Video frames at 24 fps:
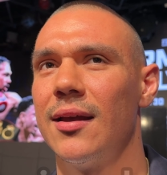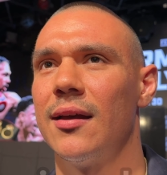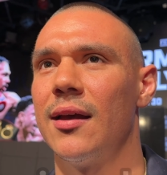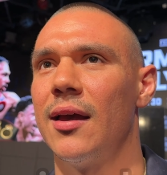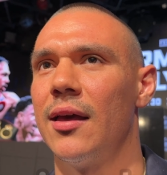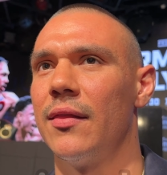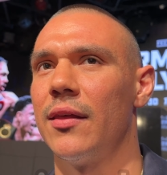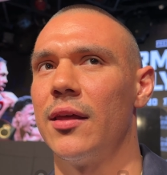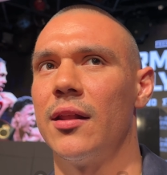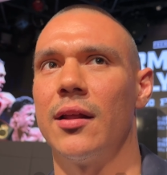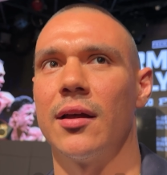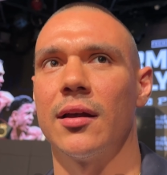
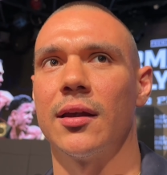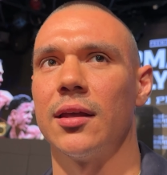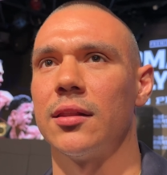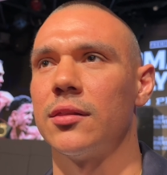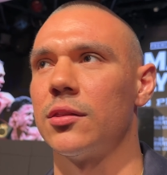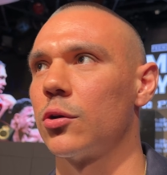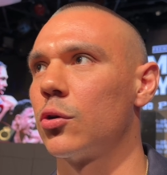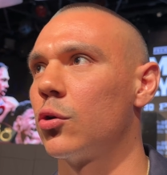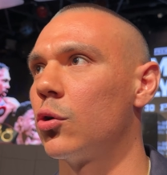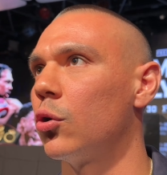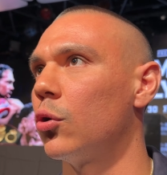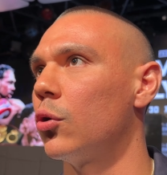and then I get
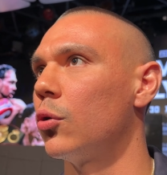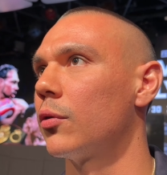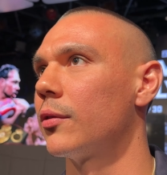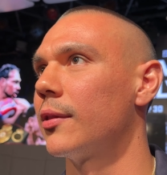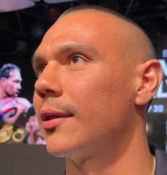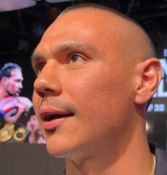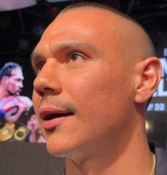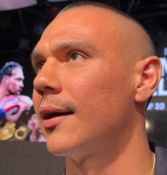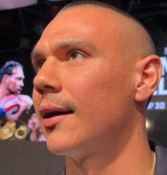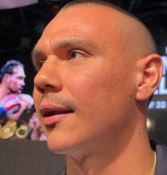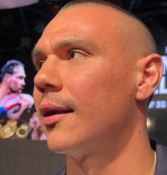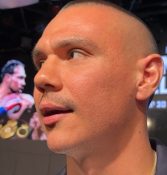the call
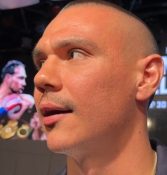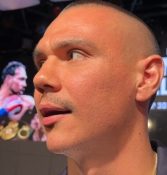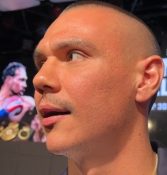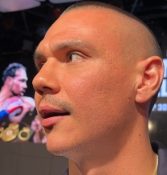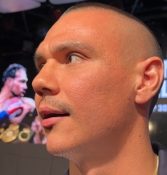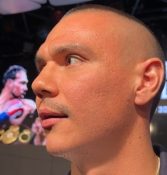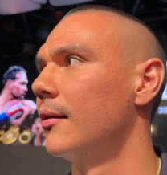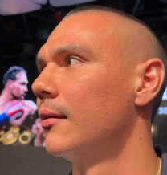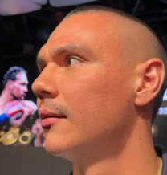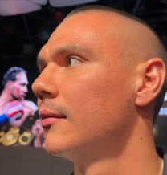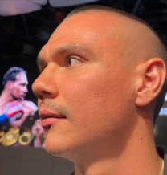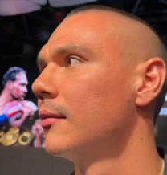that
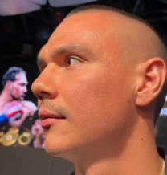uh,